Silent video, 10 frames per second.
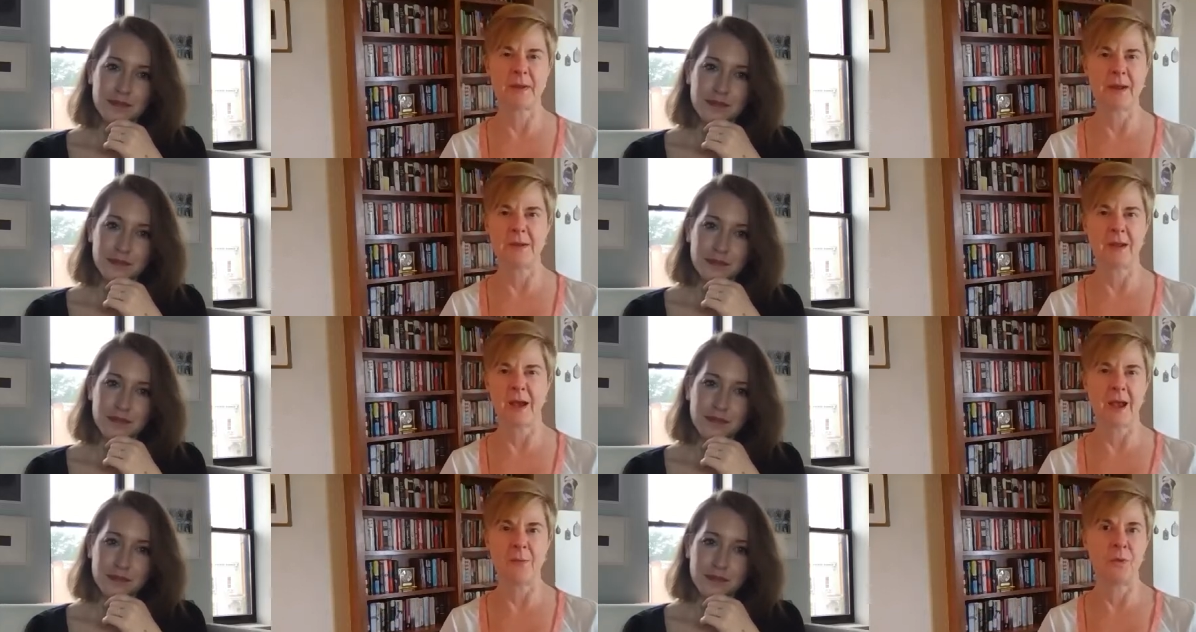Speaker 1: but i
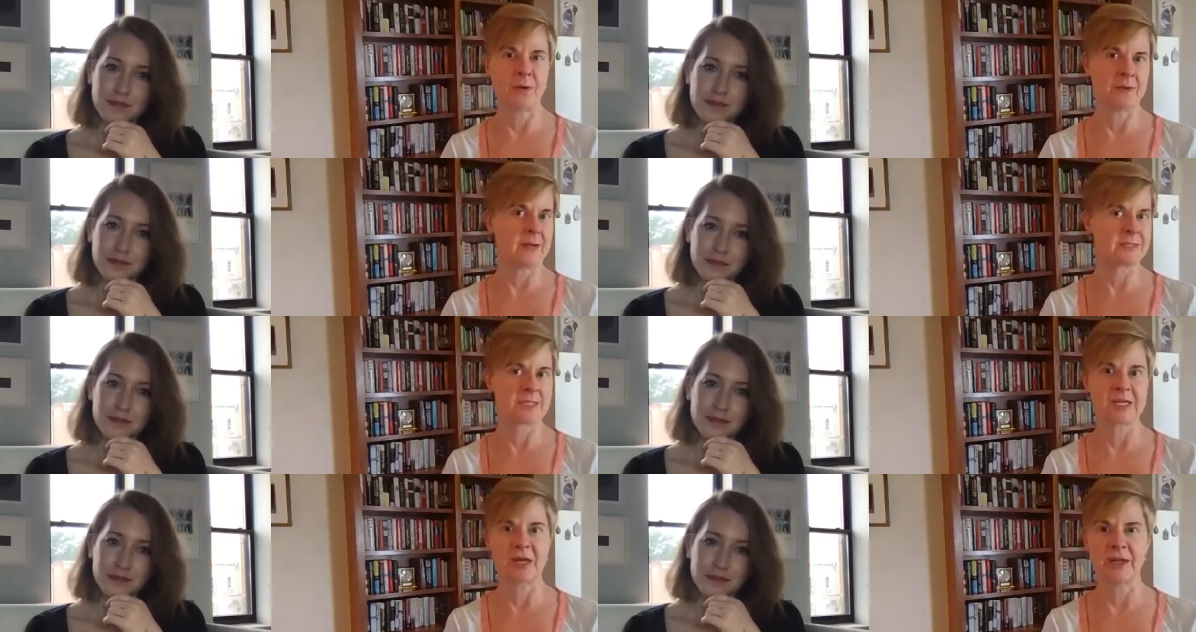i wouldn't
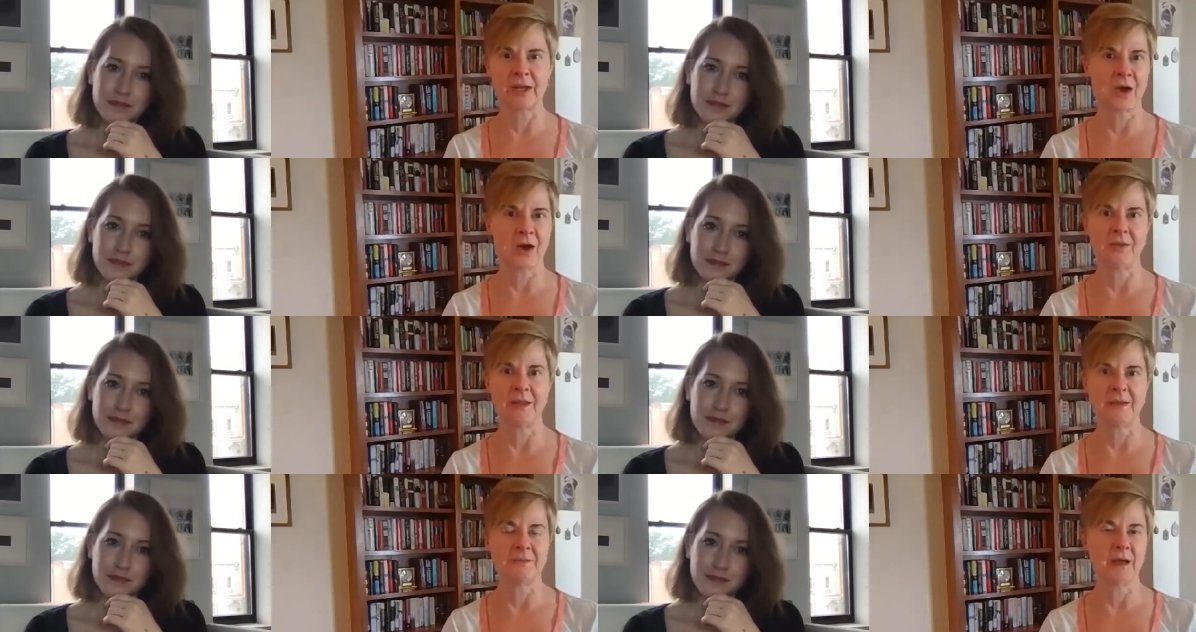necessarily call
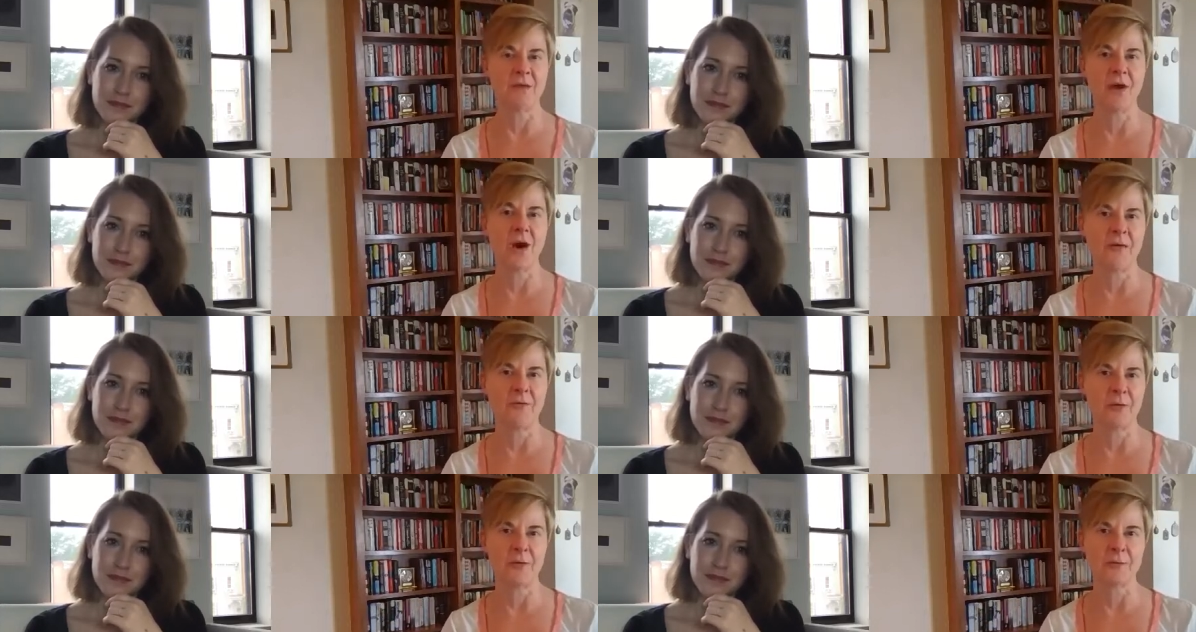it a
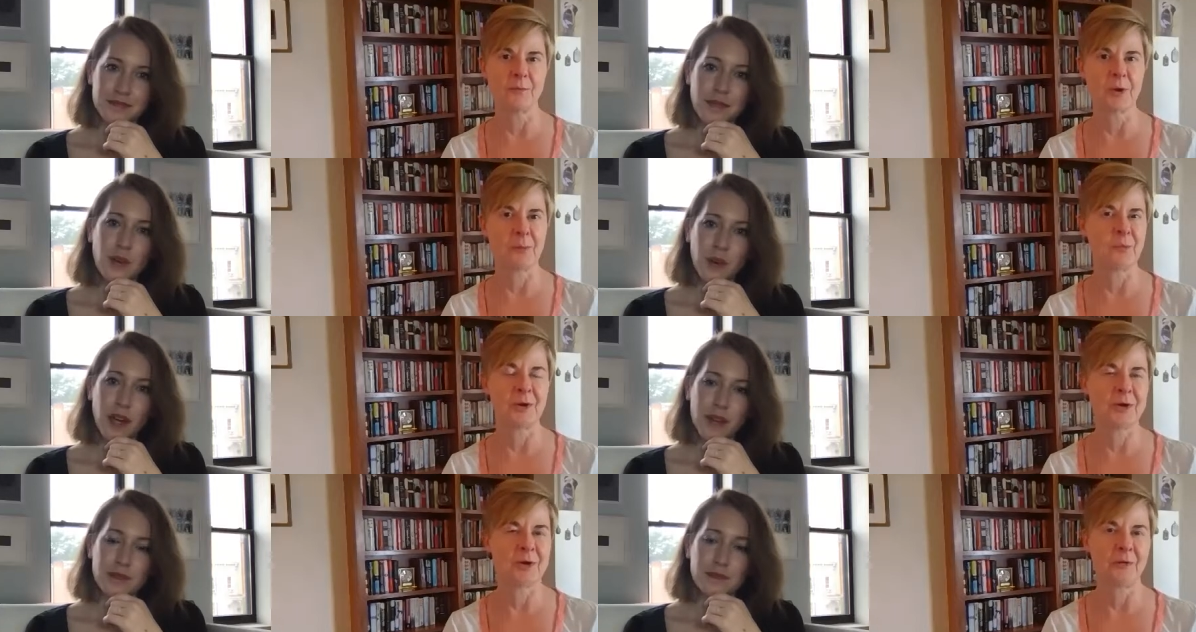novel uh,
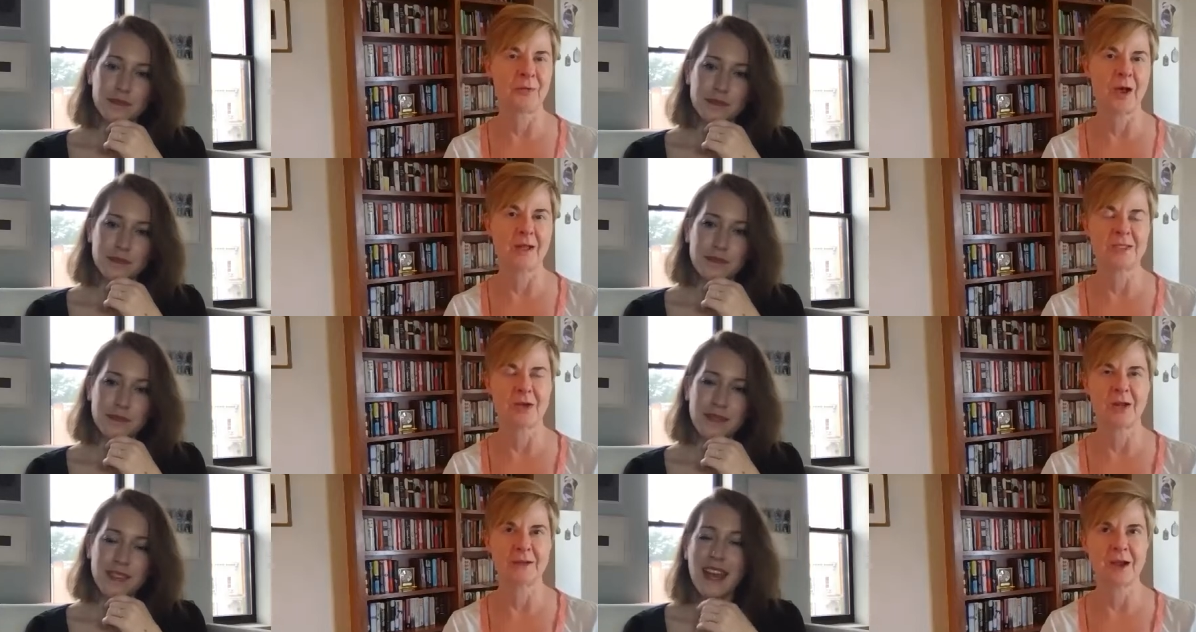what are your thoughts
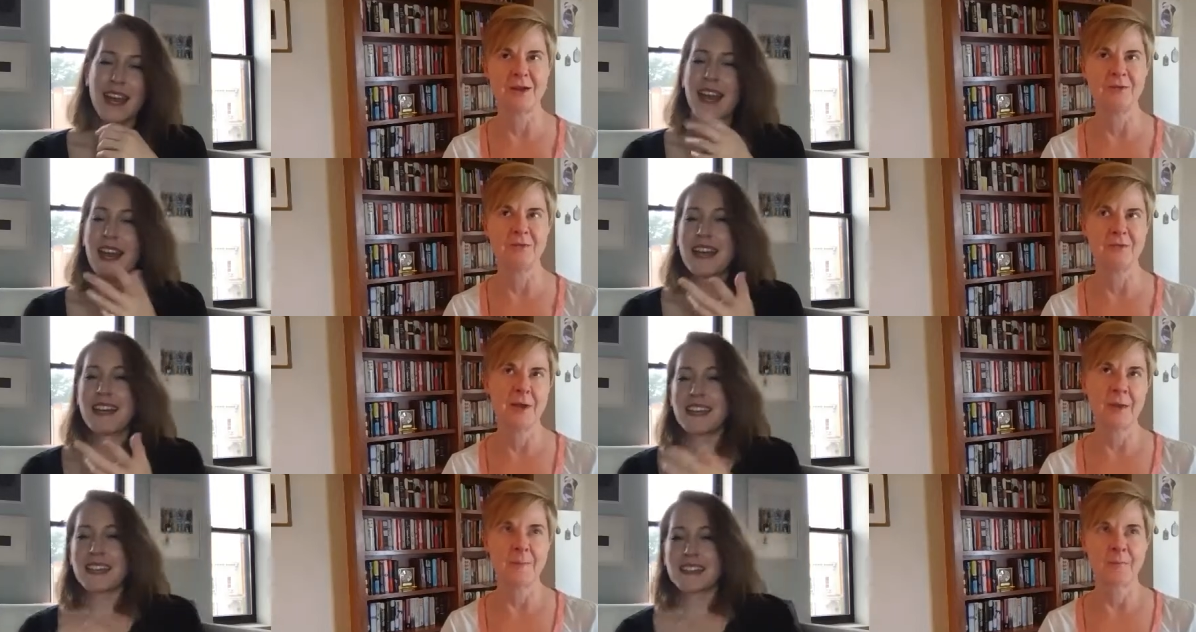on kind of
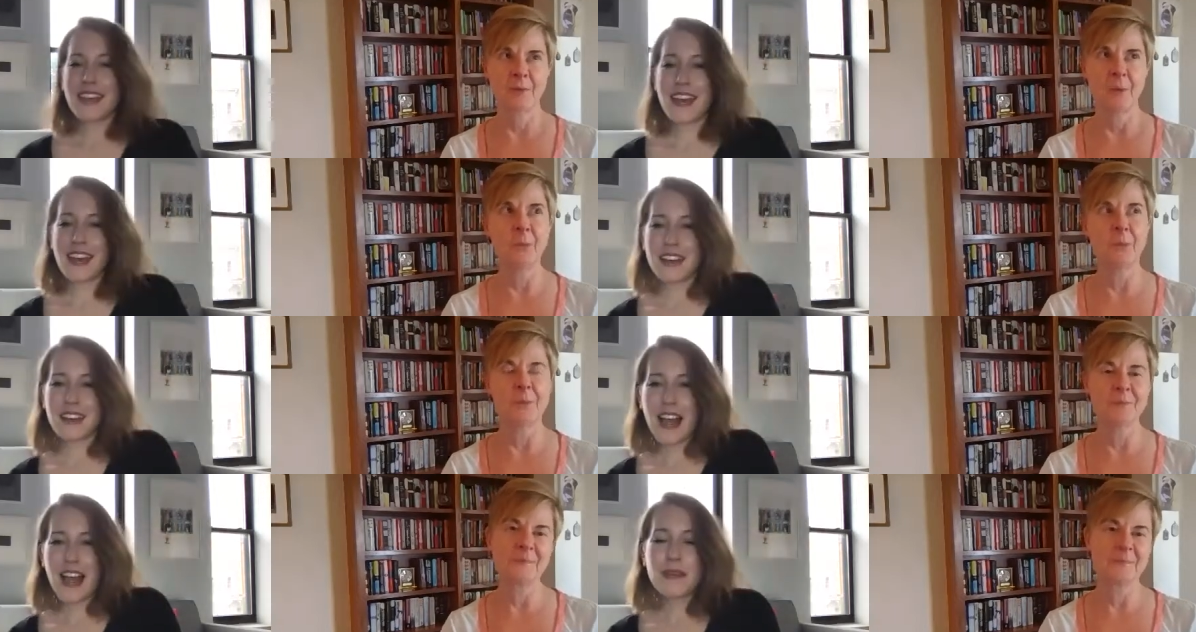
Speaker 2: yeah
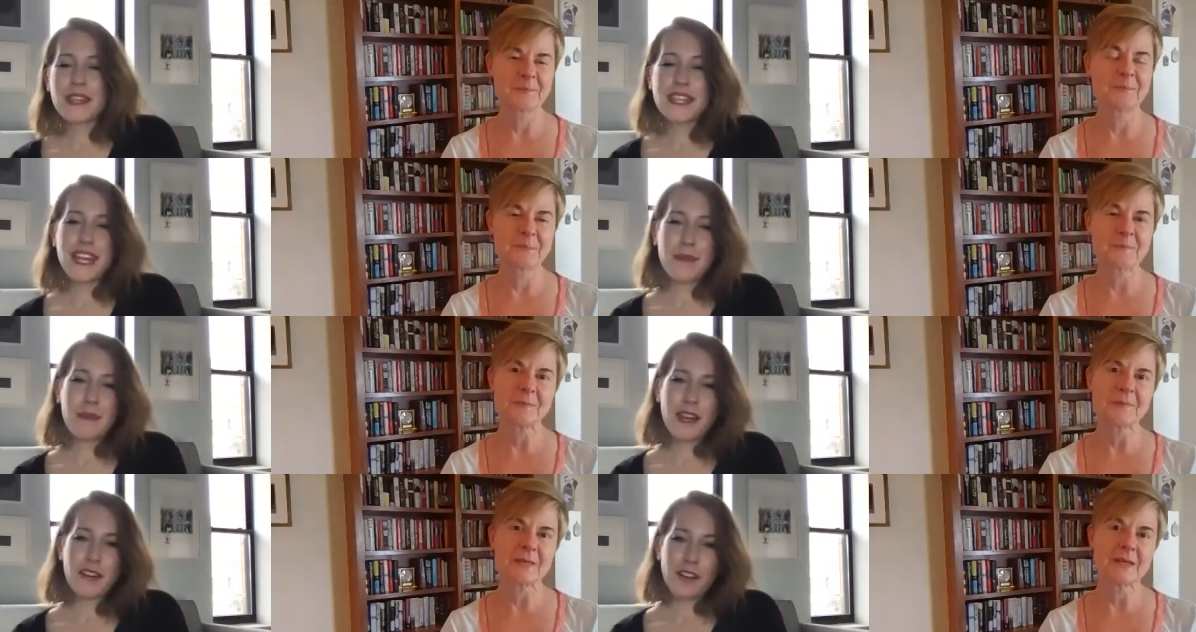i mean the
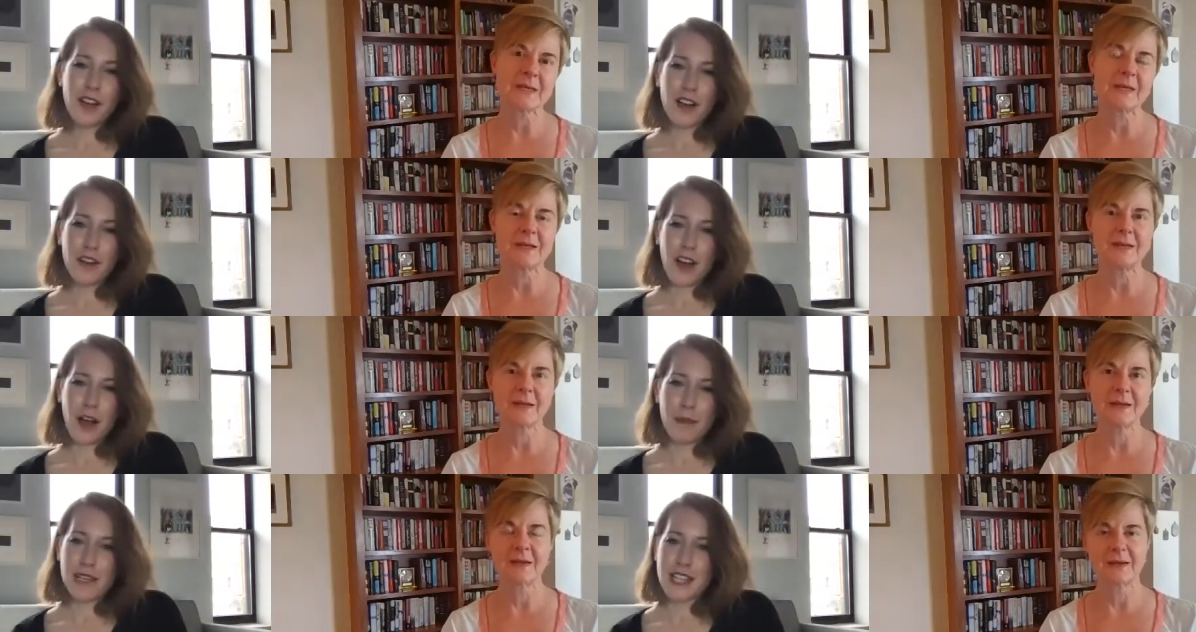naming of, of comics